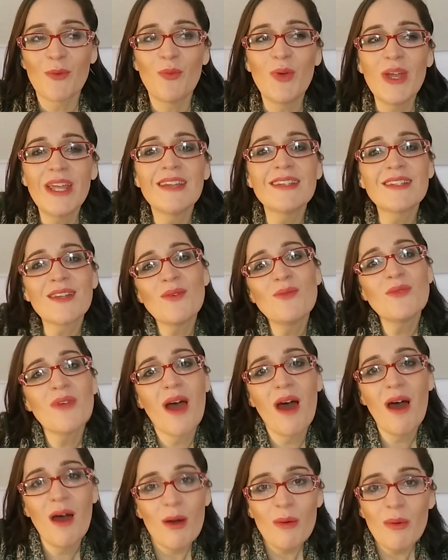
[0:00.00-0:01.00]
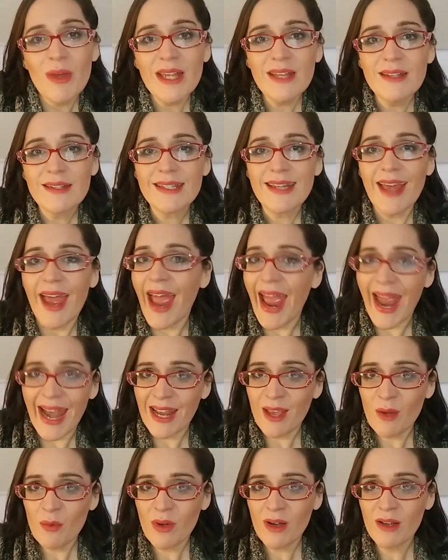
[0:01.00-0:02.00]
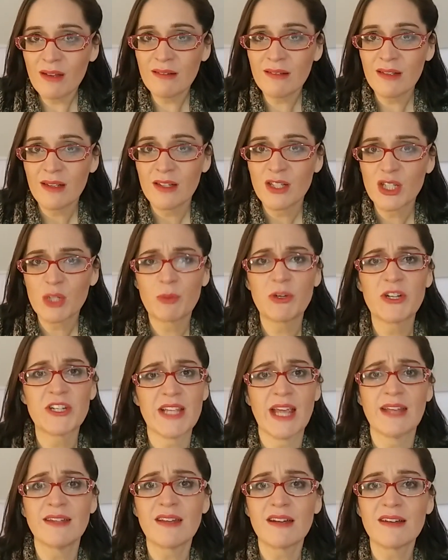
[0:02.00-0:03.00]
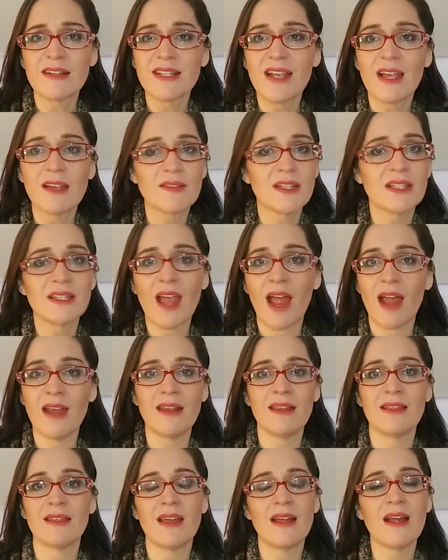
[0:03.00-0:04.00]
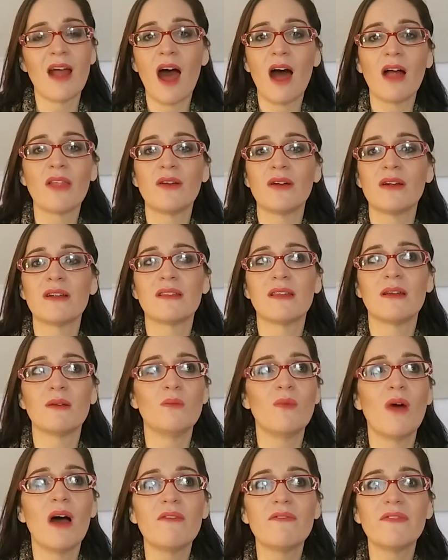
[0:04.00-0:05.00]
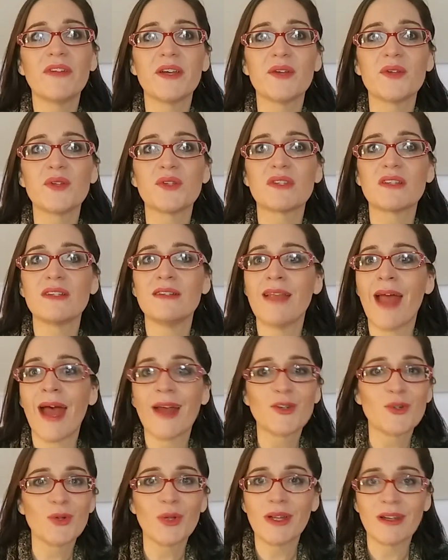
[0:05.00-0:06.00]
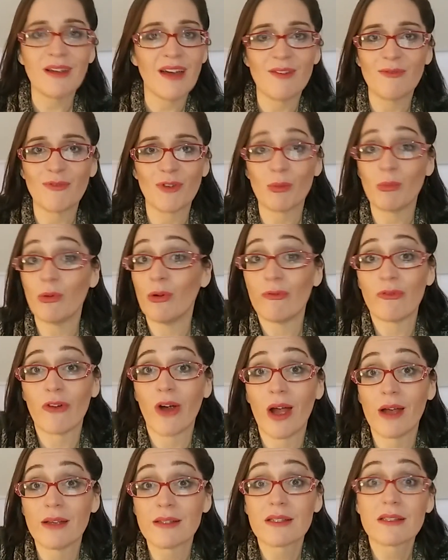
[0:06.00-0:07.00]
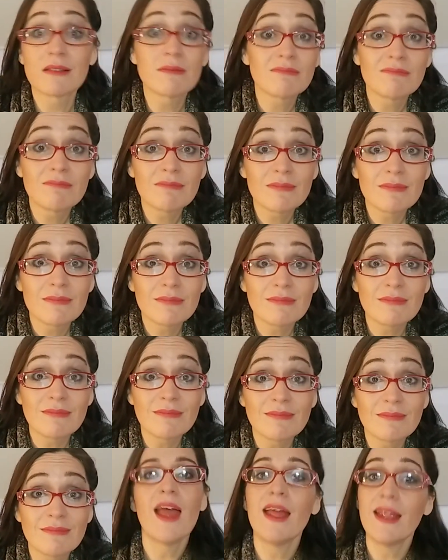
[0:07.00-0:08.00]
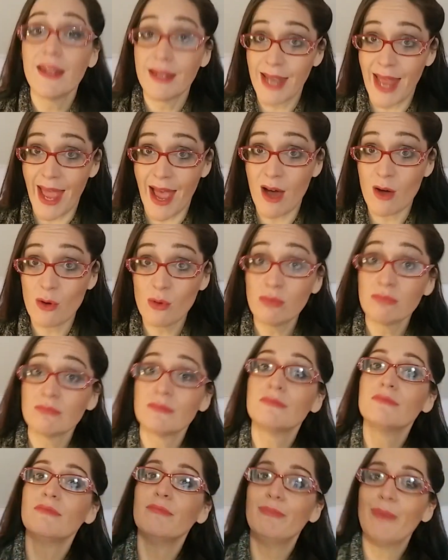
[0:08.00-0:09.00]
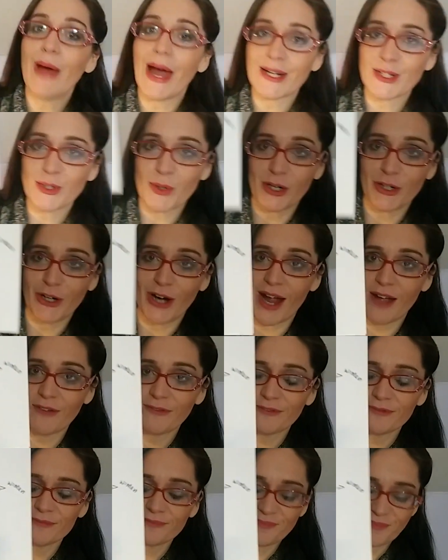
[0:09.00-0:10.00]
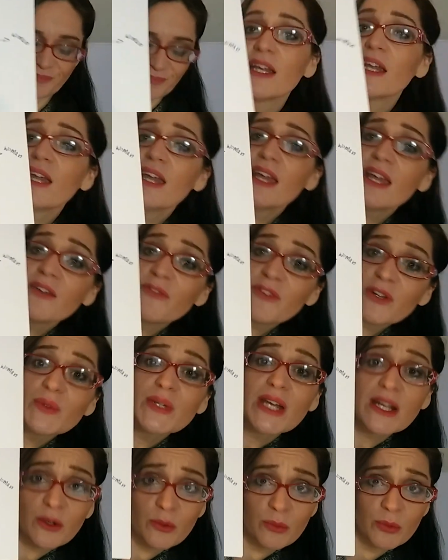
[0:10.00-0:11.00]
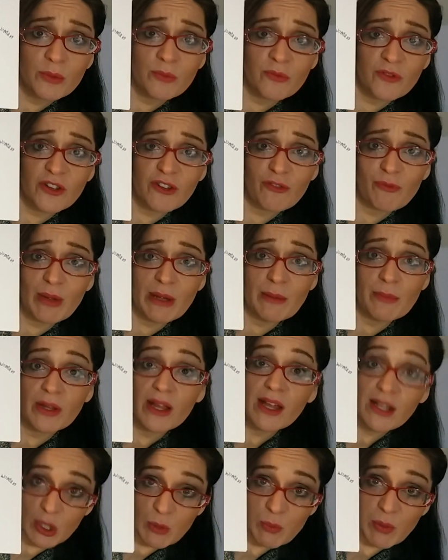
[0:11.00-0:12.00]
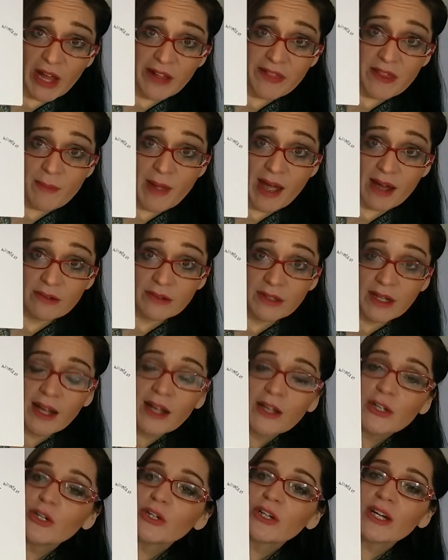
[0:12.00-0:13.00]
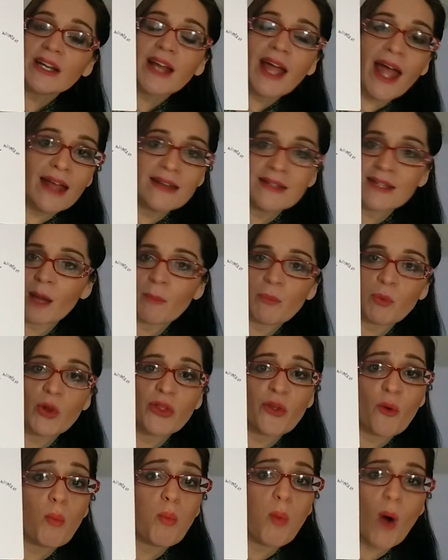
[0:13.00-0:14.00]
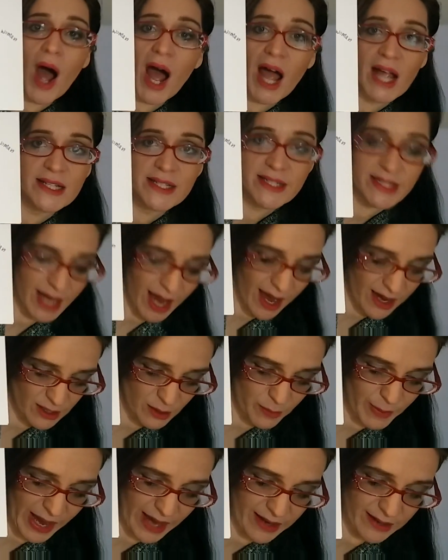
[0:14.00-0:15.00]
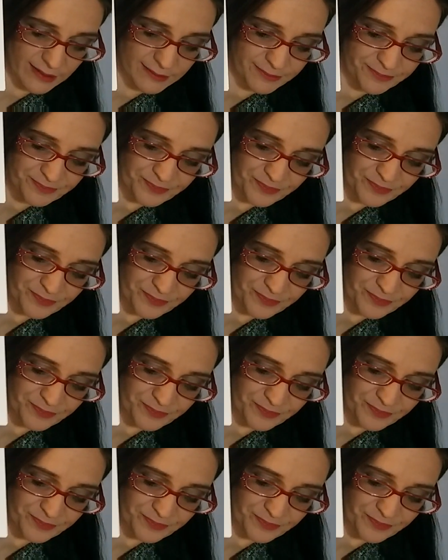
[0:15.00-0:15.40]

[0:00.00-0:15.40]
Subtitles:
We don't owe it to anyone to present ourselves as anything other than what feels natural and comfortable for us. Now, back to our graph. If you take a room full of people and you plot them out, you're going to end up with a wide scatter pattern.